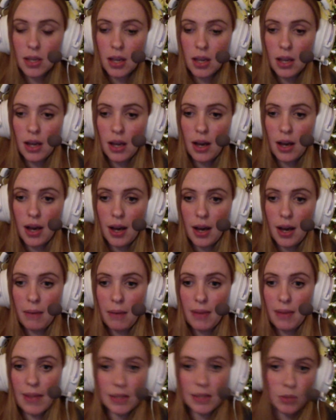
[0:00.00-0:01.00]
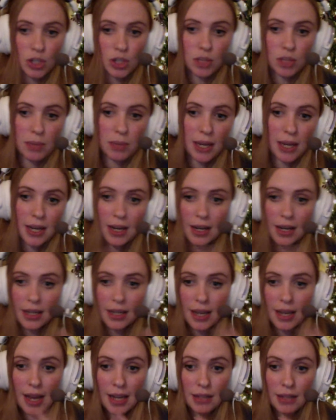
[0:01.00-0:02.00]
And that's why she made
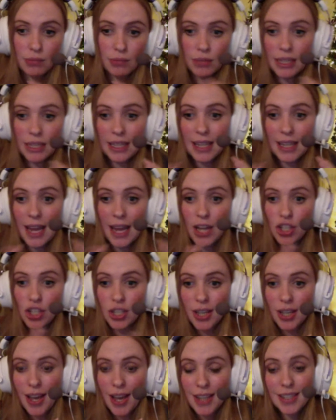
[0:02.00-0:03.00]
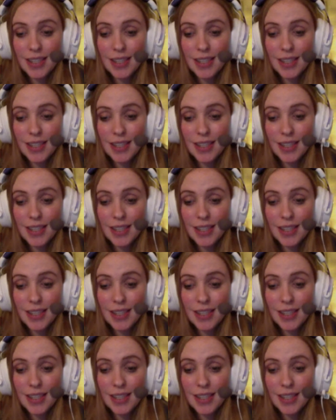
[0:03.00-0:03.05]
a really engaging guest.